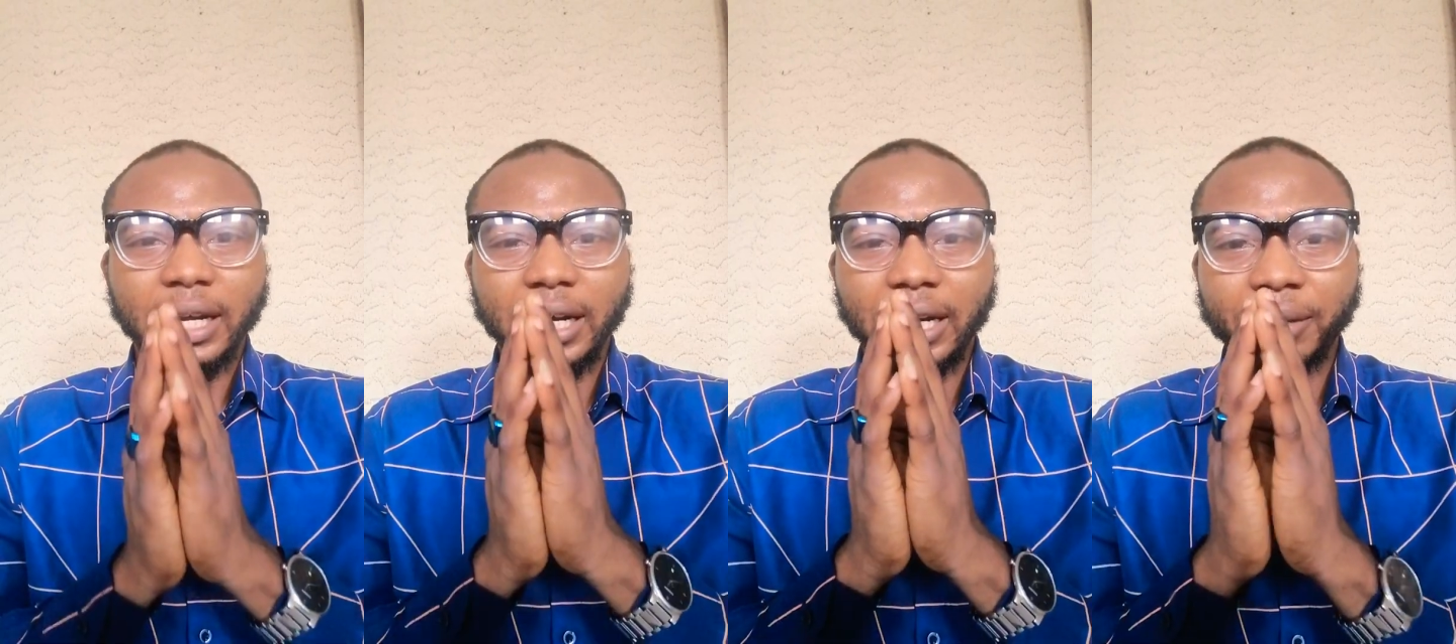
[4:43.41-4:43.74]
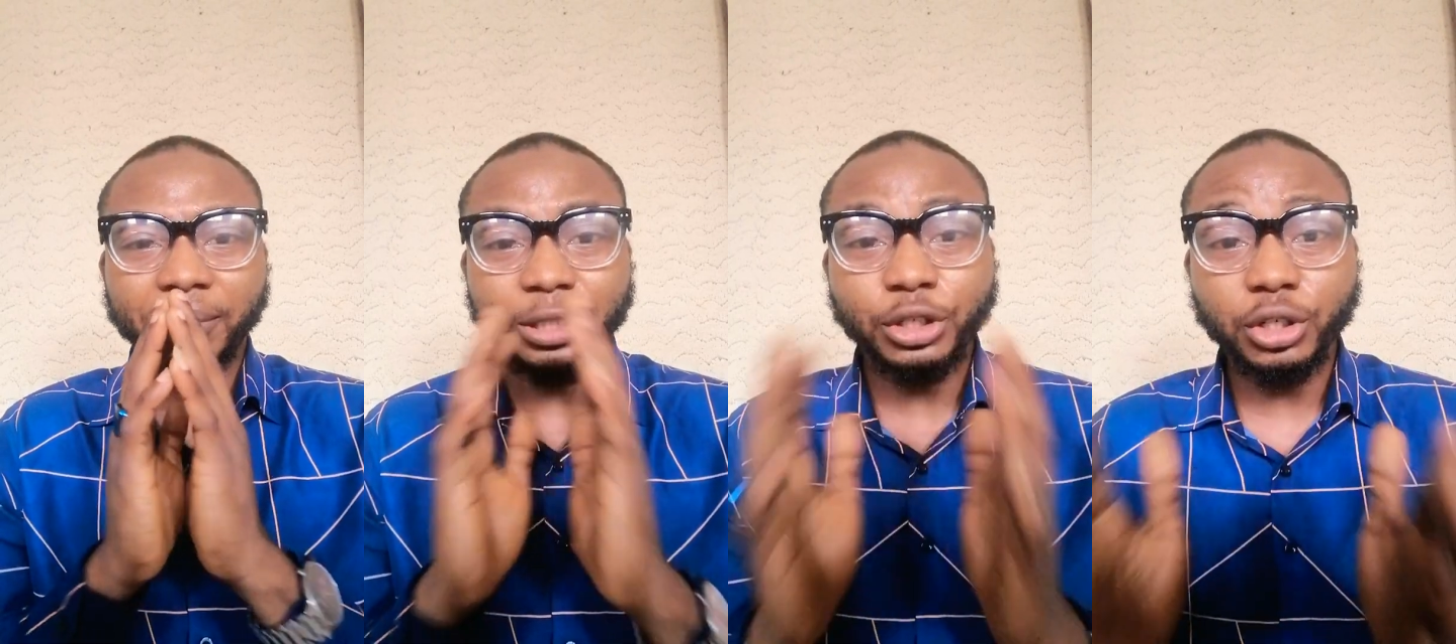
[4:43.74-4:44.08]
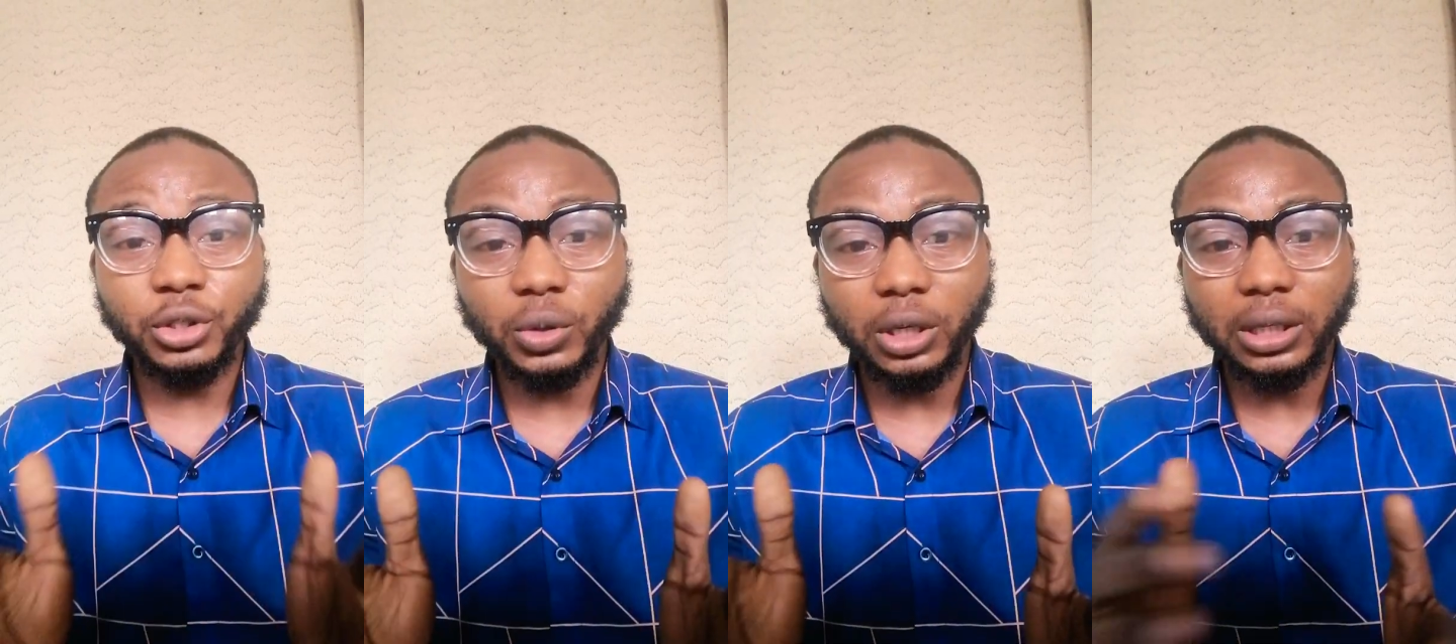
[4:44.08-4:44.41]
As
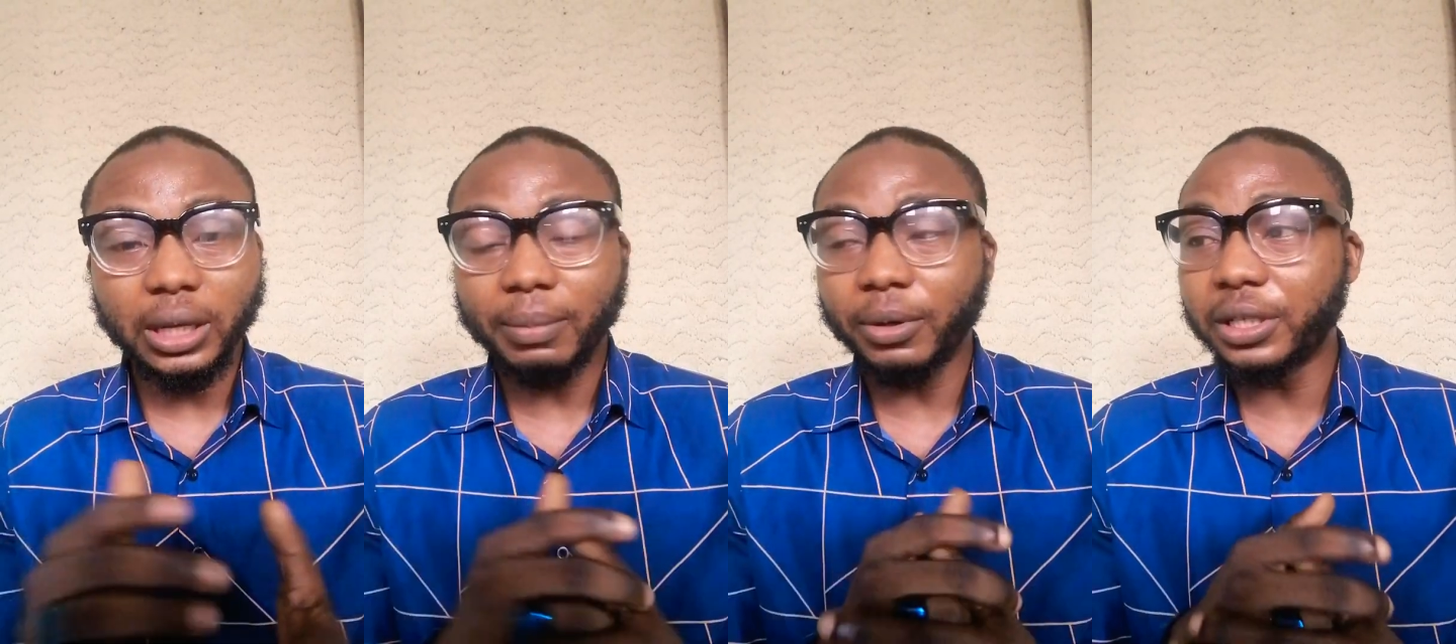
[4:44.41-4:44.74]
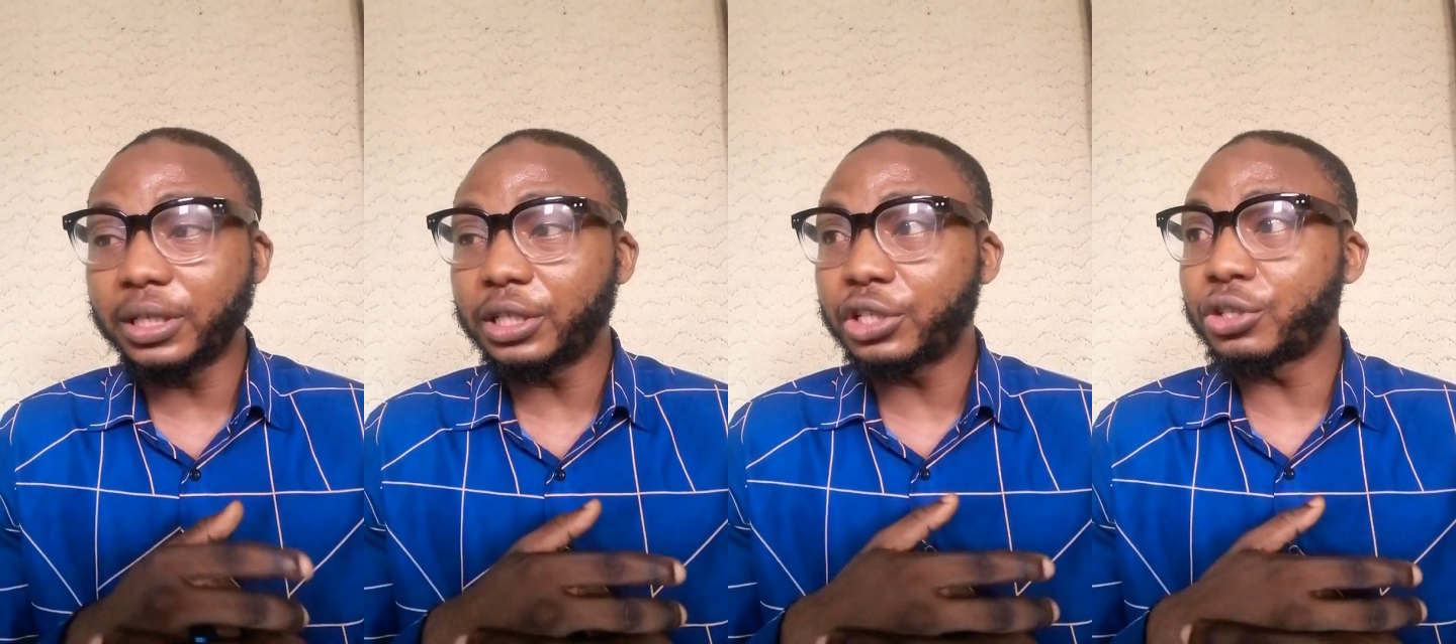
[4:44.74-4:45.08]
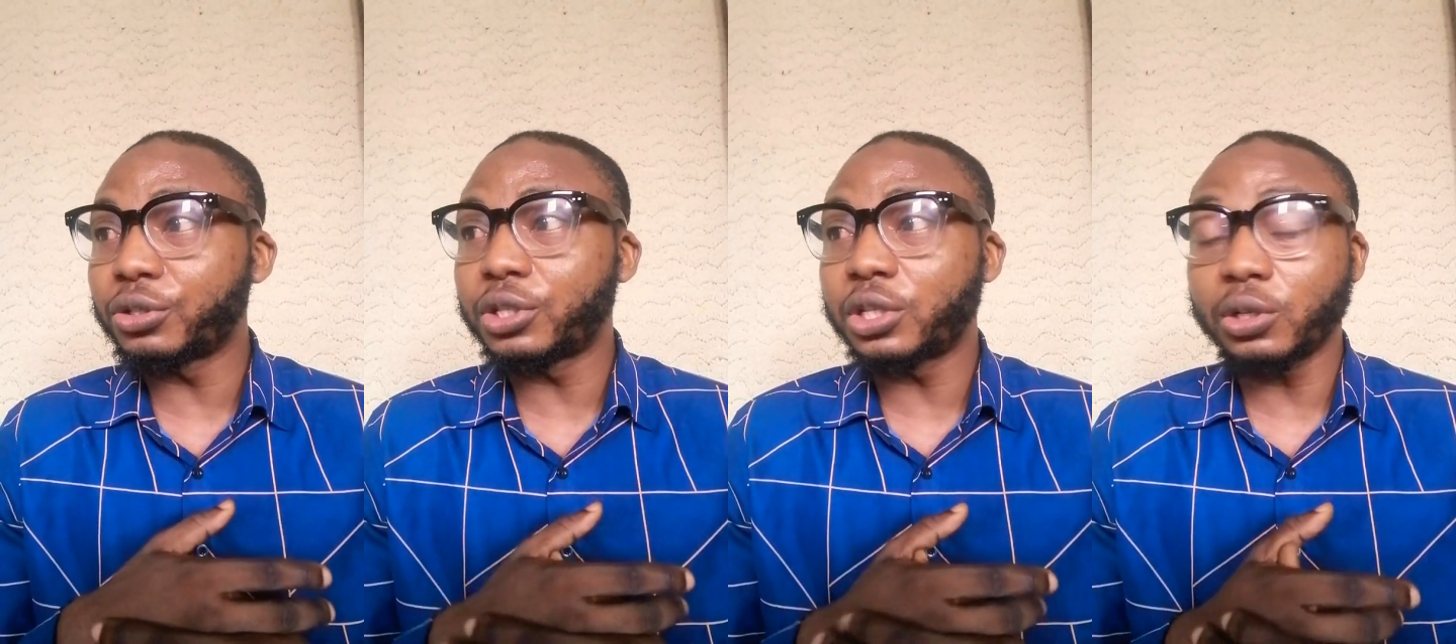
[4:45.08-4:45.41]
usual, I'm going to need
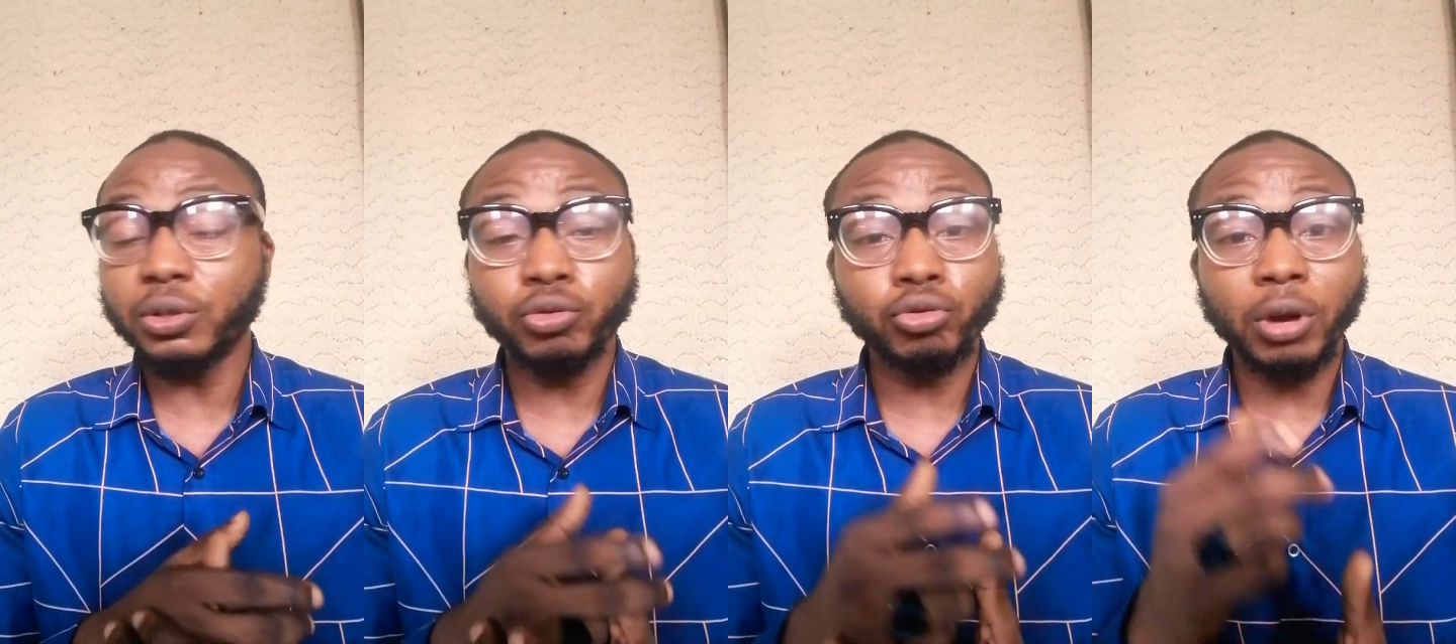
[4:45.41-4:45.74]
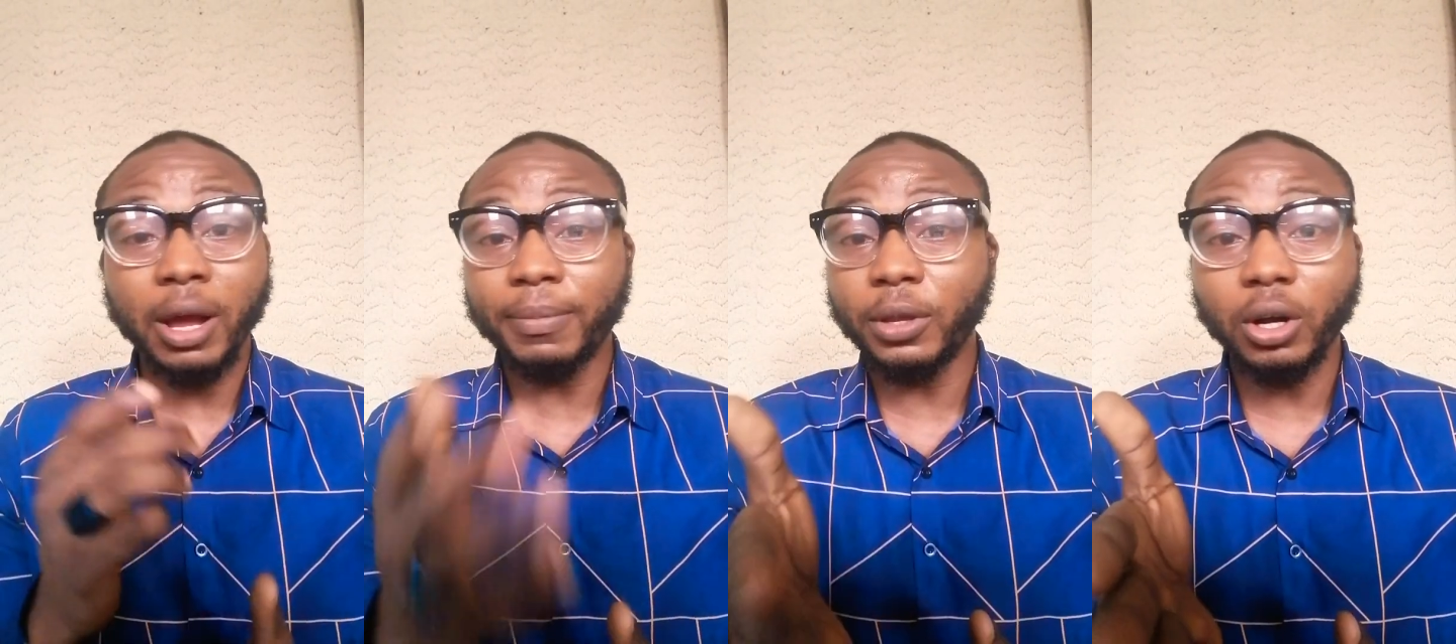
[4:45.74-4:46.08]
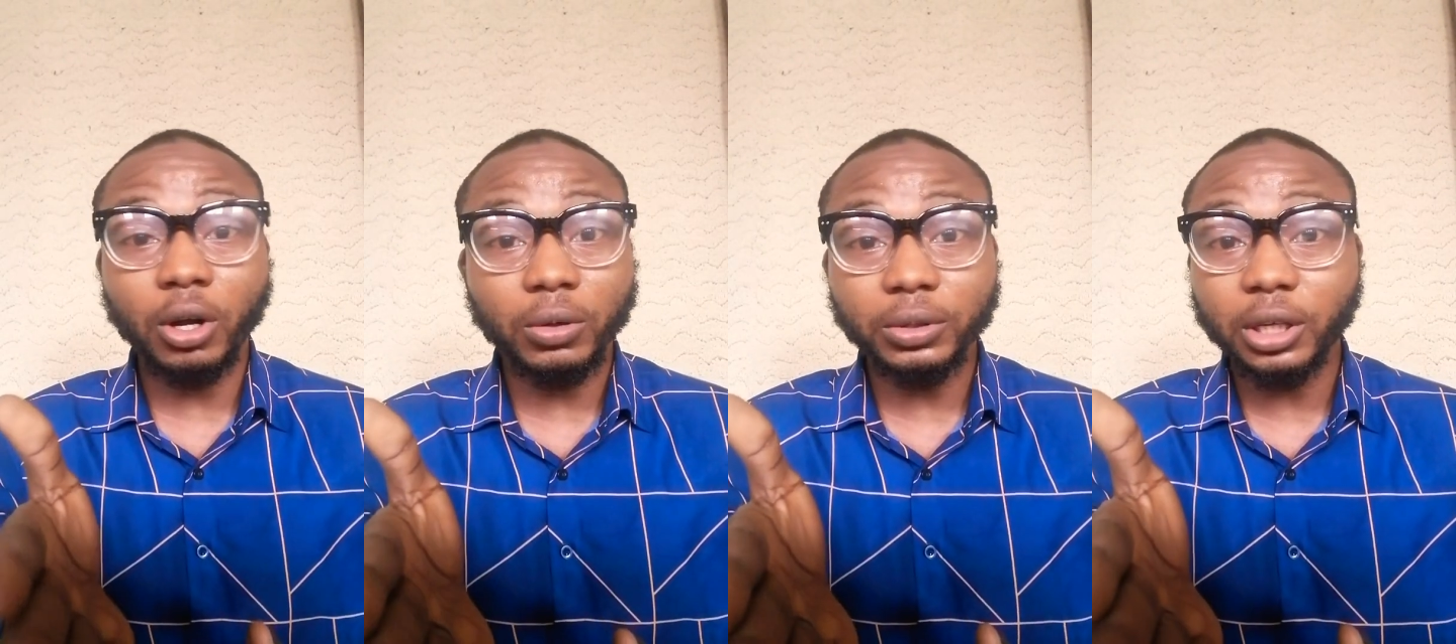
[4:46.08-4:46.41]
you to grab
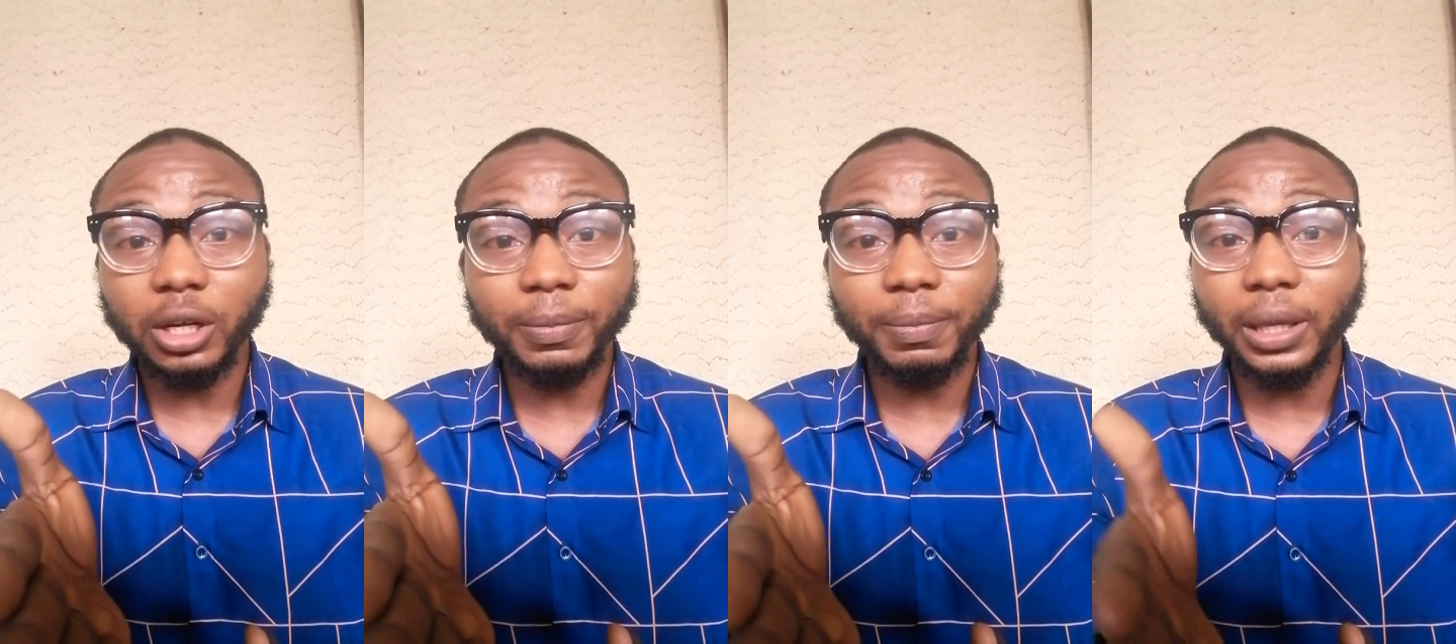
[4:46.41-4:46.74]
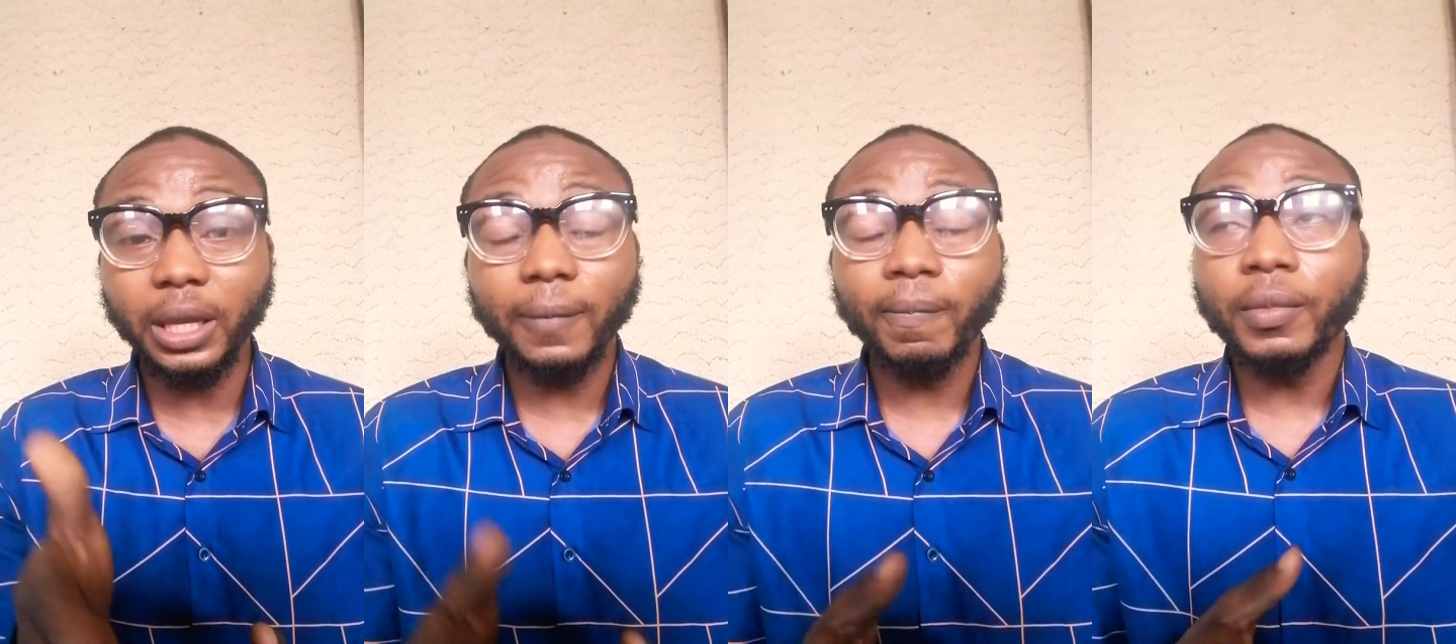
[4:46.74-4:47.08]
your own copy